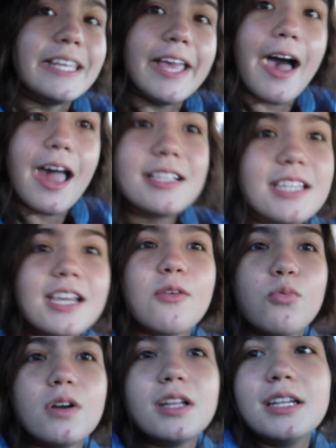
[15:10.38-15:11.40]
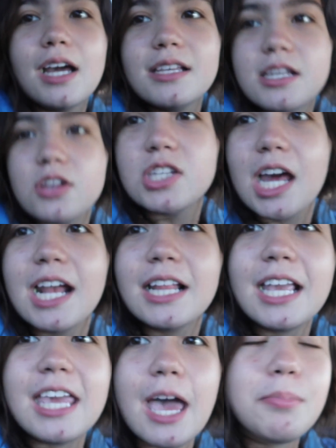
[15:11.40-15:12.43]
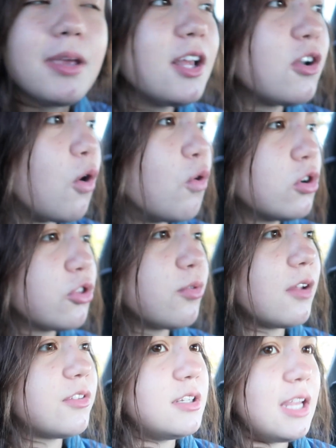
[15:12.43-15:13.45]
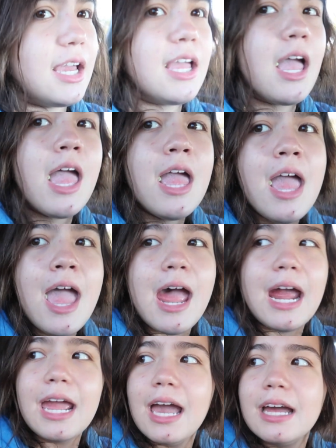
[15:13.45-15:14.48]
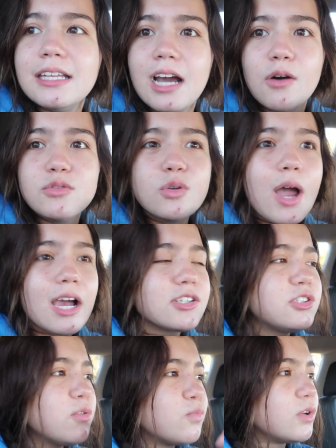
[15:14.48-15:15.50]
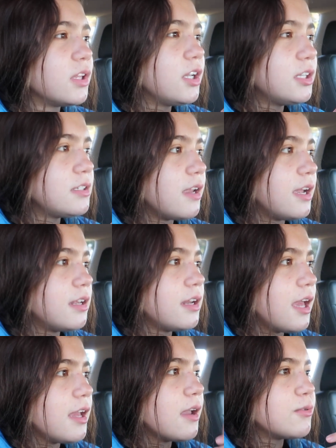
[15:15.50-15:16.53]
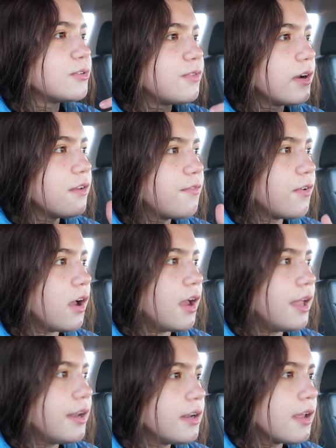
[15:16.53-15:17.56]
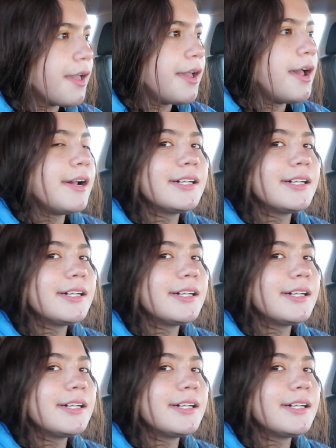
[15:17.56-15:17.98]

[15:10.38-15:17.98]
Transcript: Yeah, it's like really nice outside. It like kept getting colder throughout the day. And yeah, it was actually a really good day today. It was very fun.